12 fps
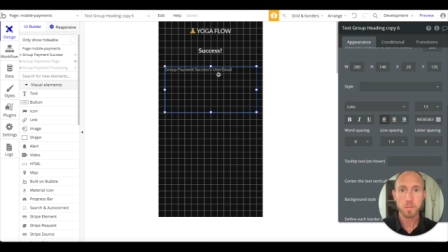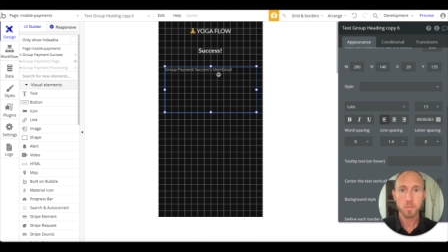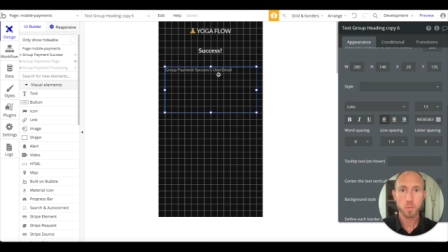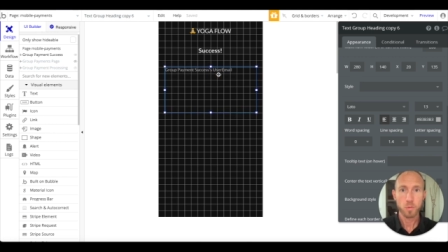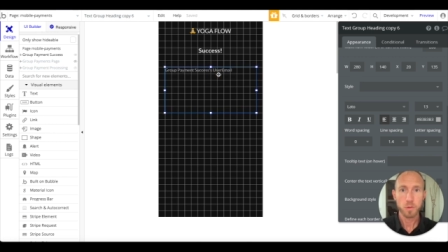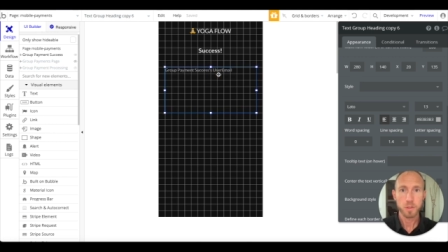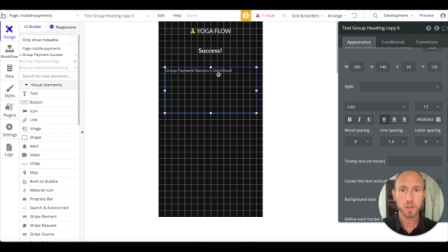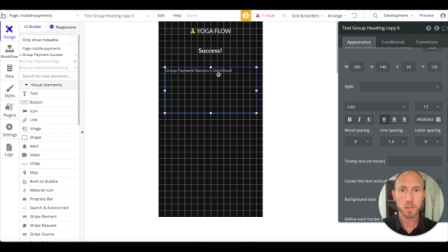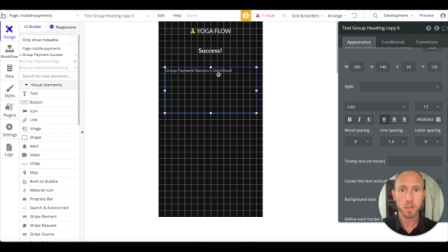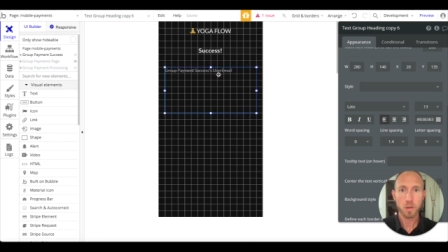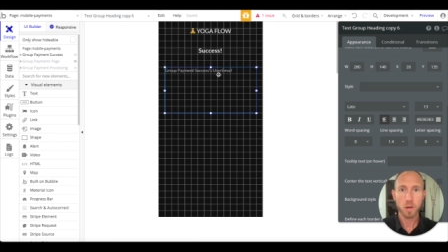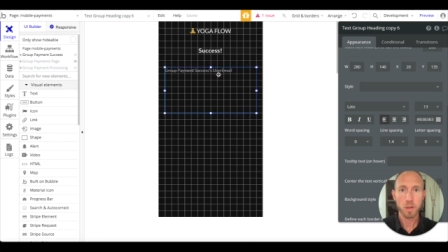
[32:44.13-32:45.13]
We'll just
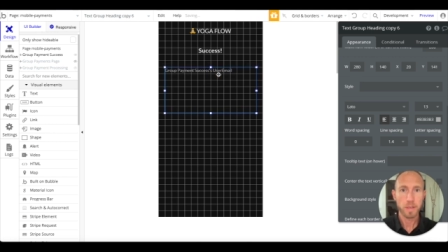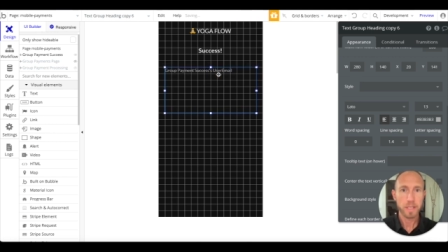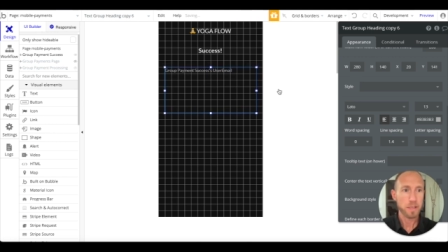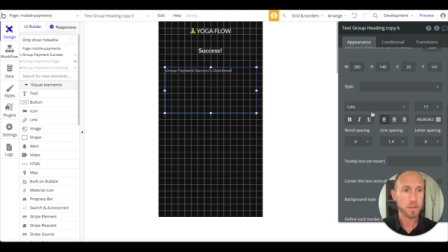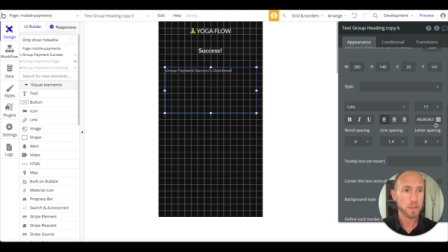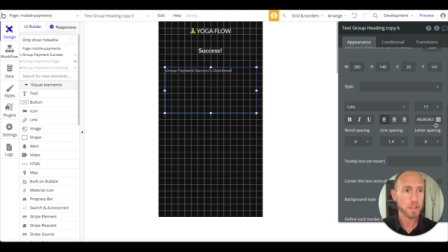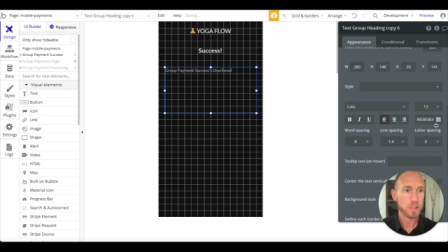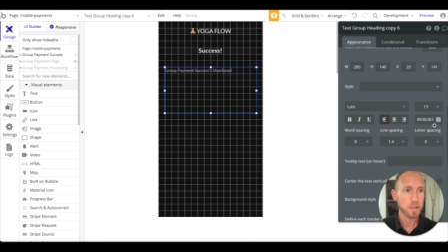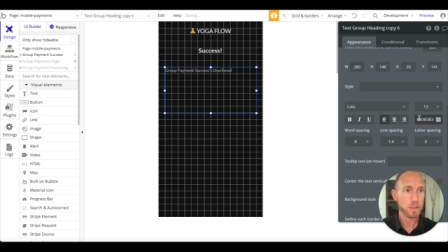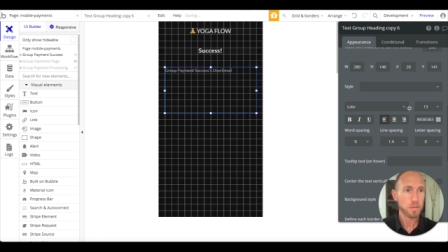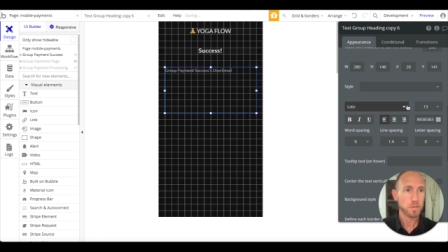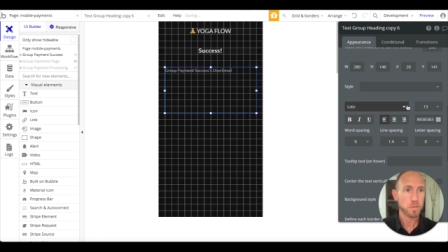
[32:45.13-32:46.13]
go all the way down here
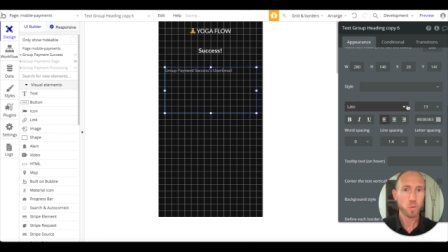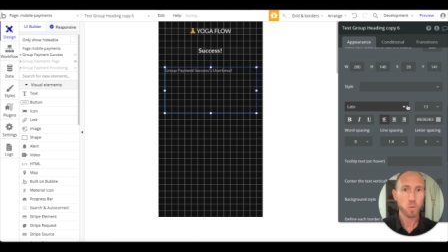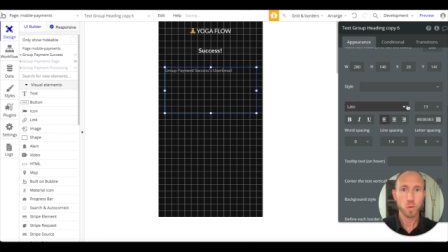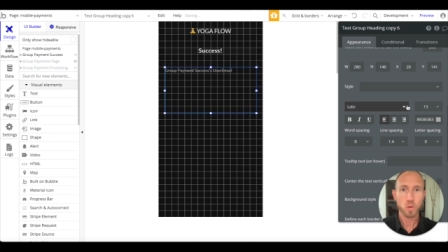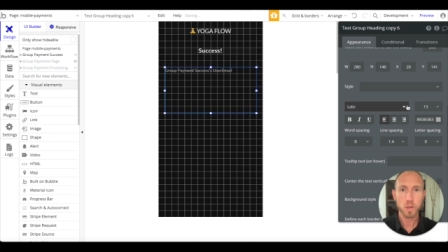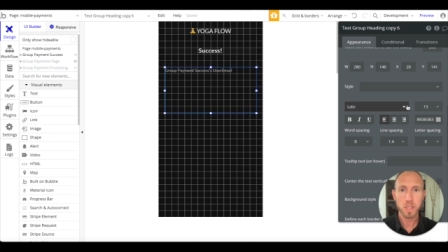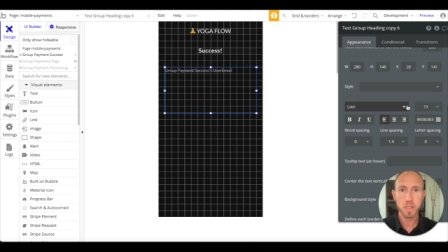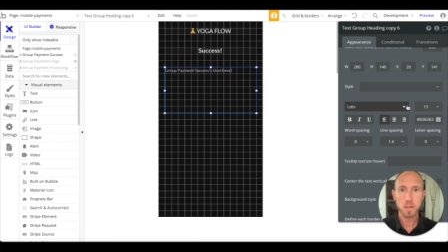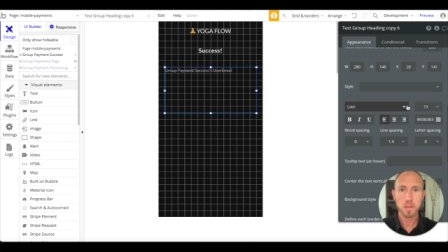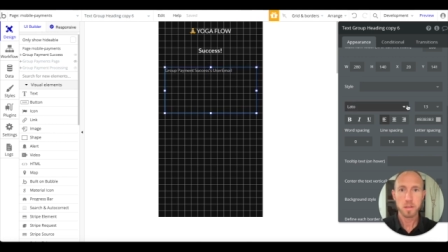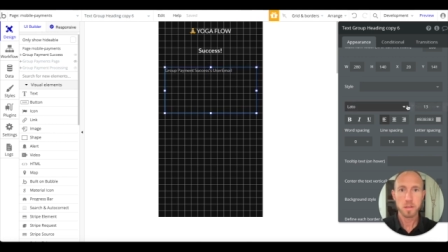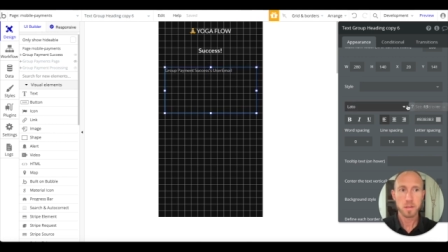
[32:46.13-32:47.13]
to 40.
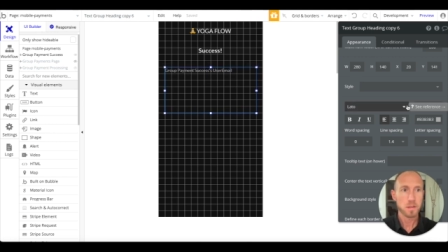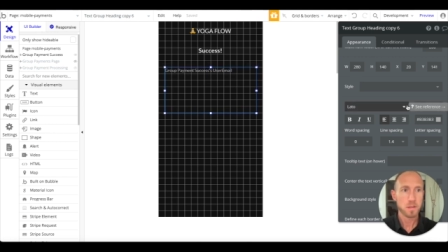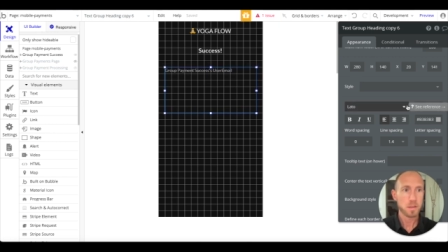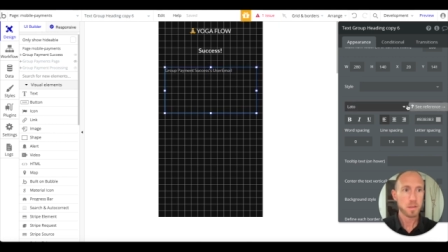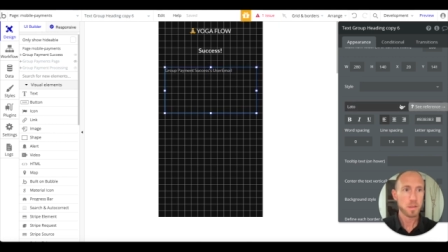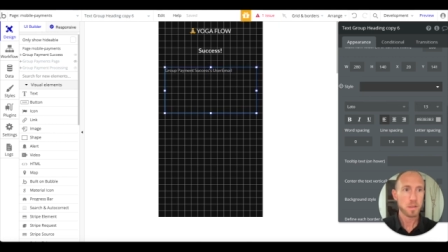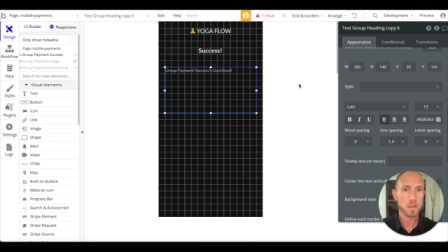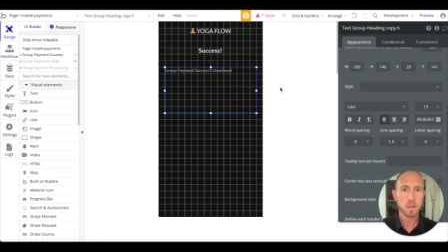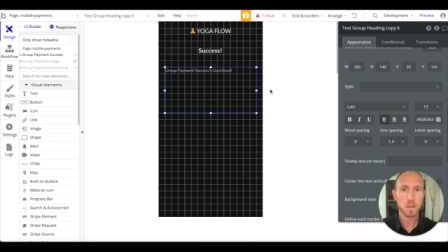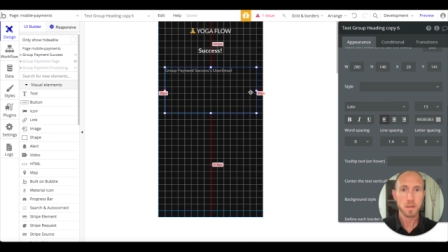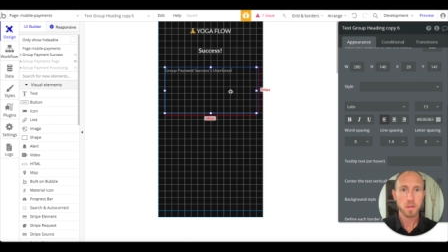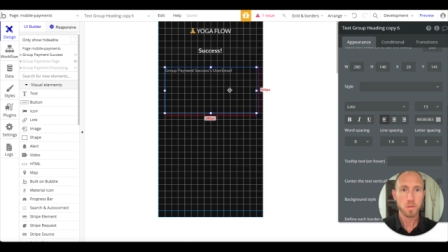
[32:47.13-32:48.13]

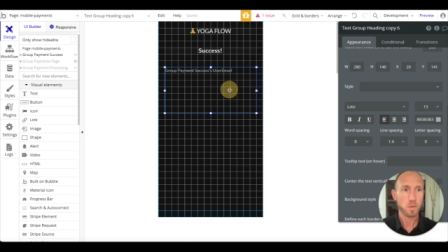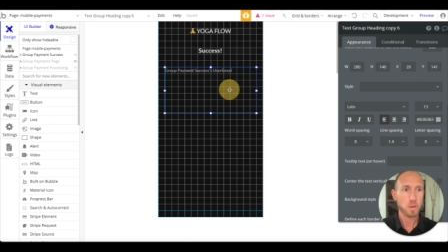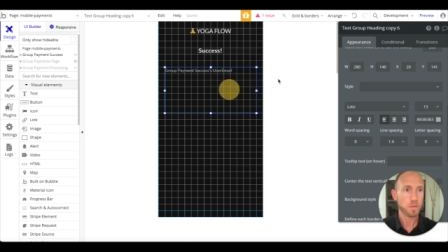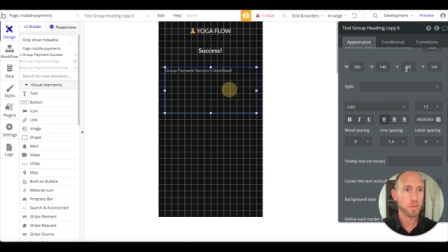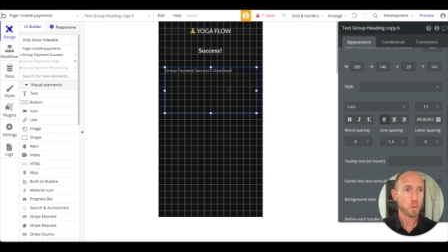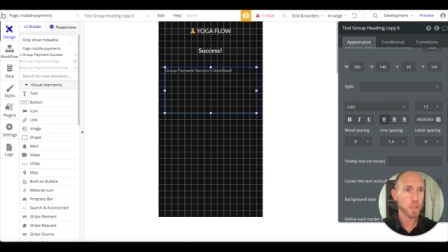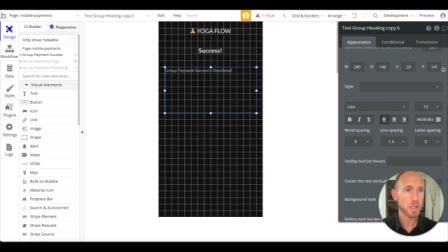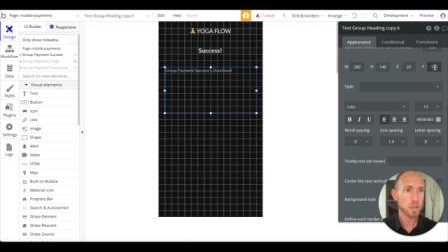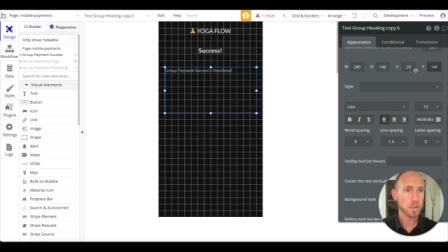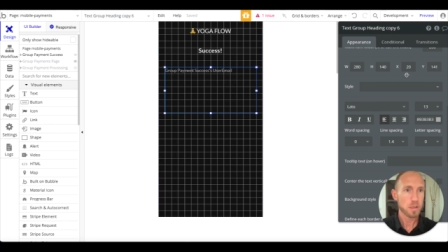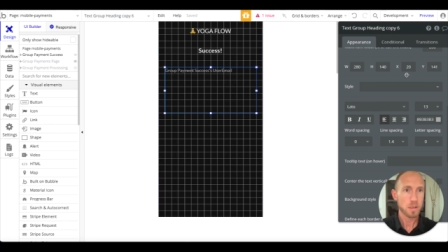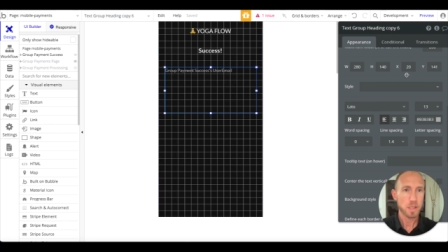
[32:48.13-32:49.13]
140.
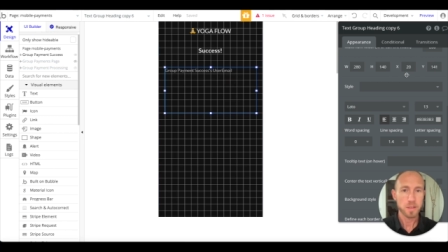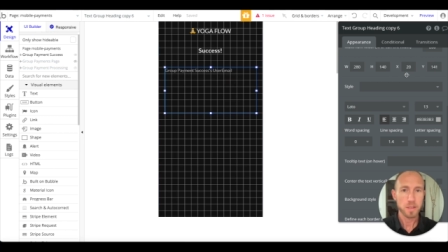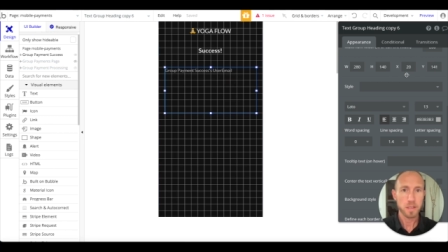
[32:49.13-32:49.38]
Let's see.